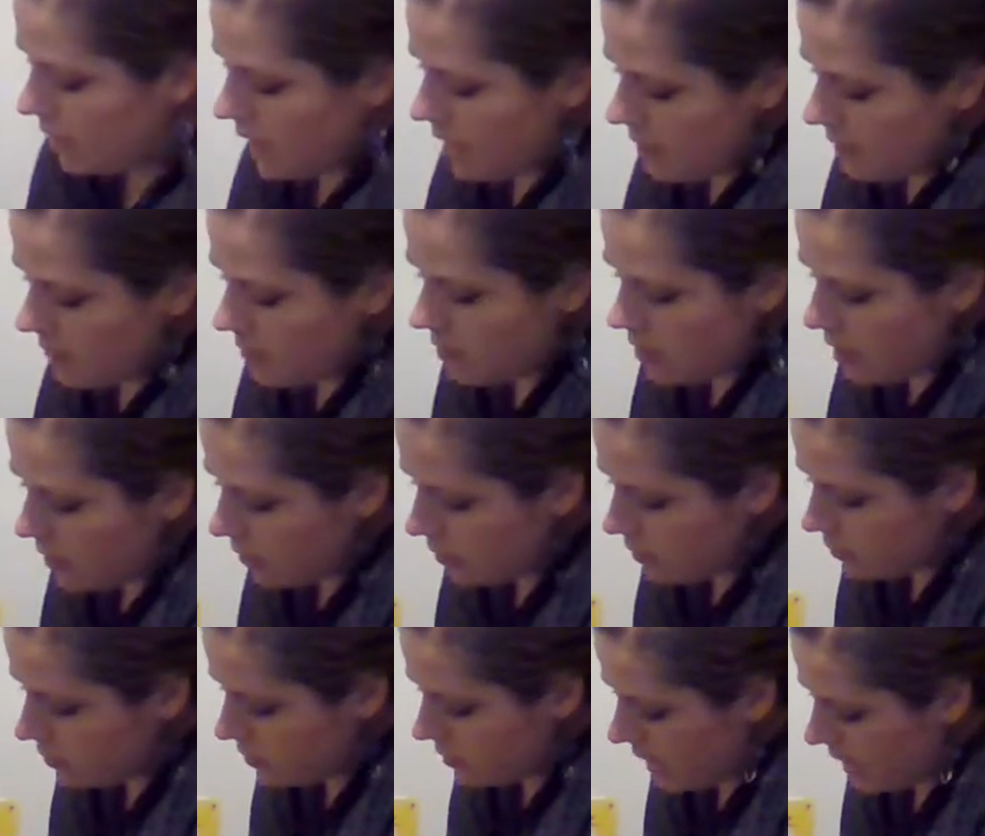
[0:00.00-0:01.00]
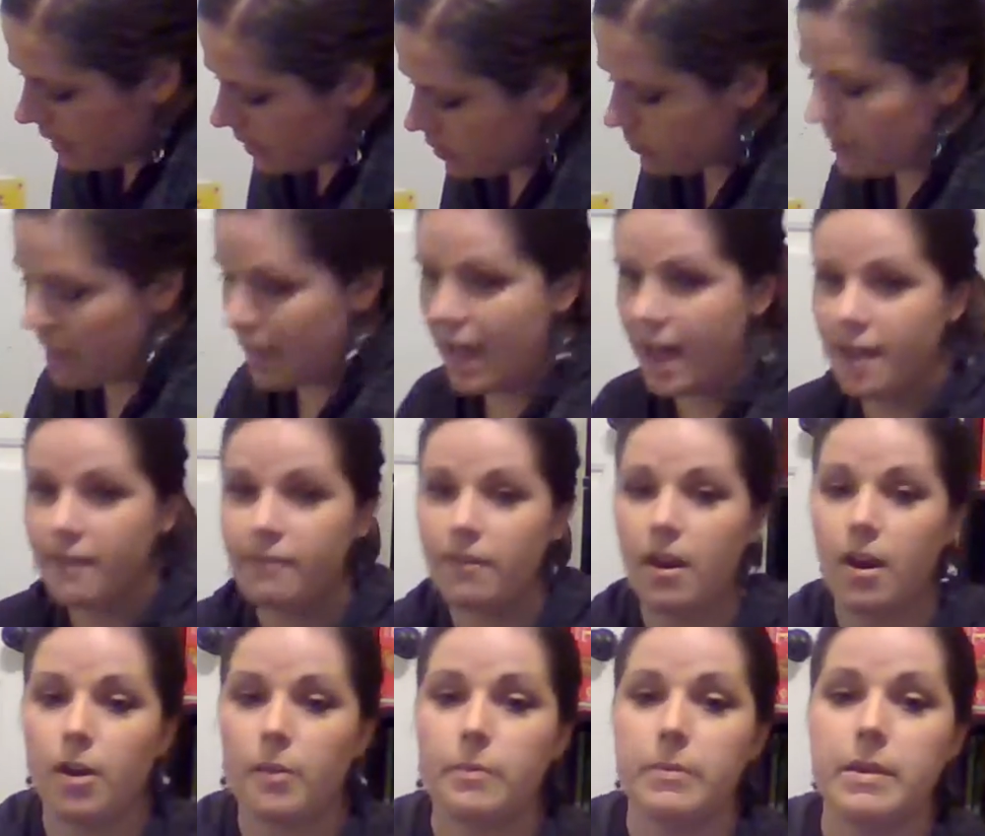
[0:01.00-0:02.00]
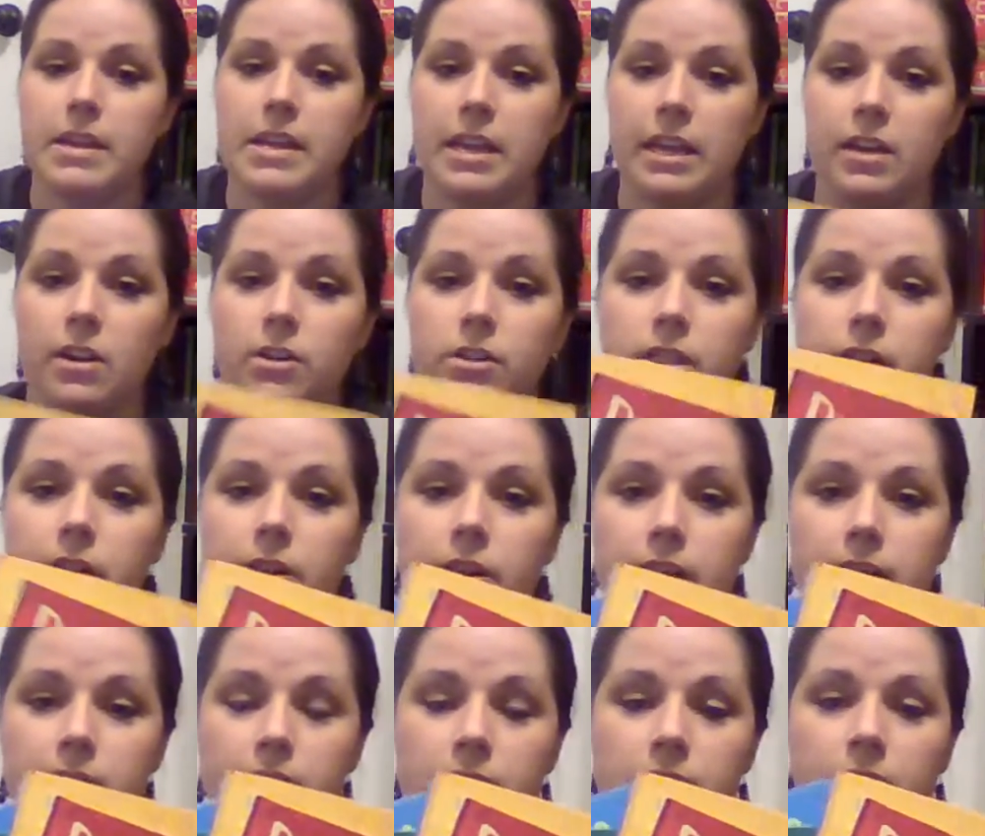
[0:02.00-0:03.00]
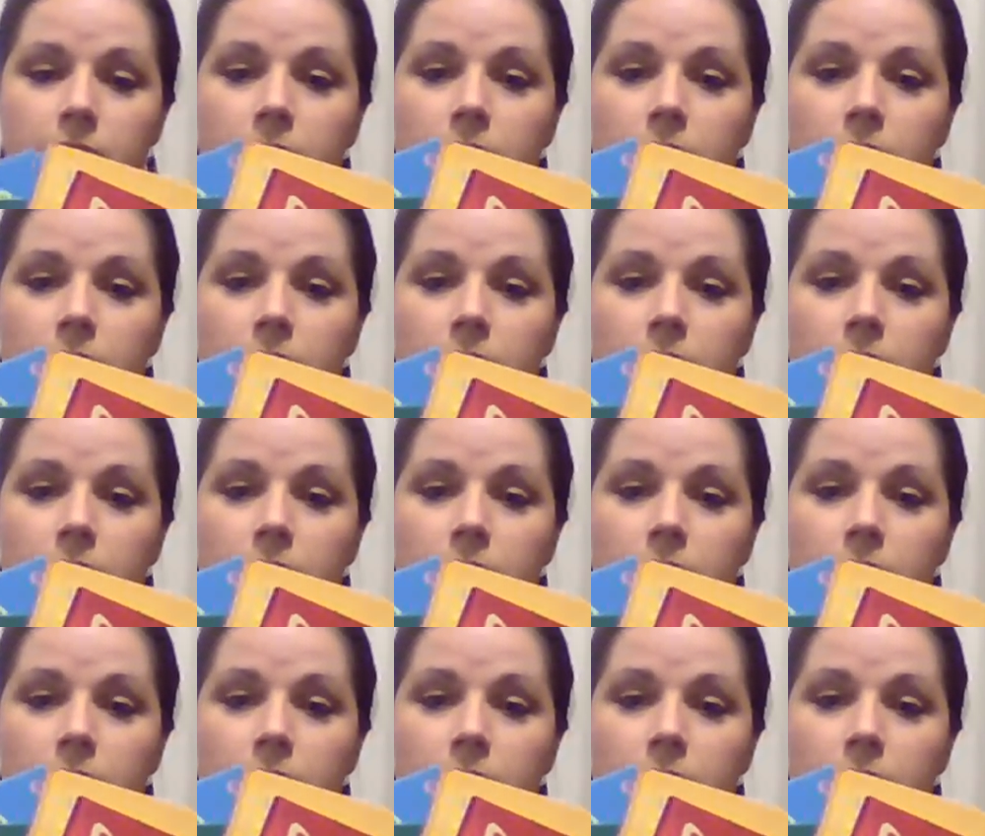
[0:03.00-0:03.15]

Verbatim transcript: kind of along those lines, we have our beginner series.